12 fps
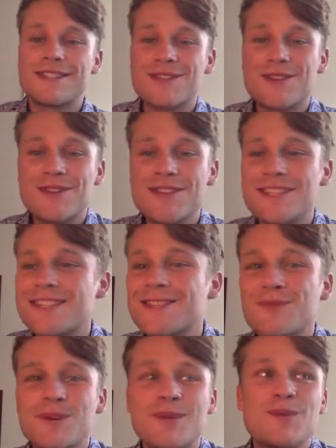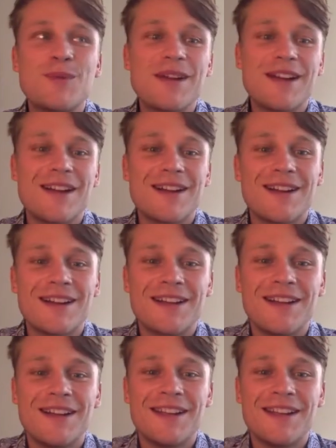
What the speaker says: So this is one where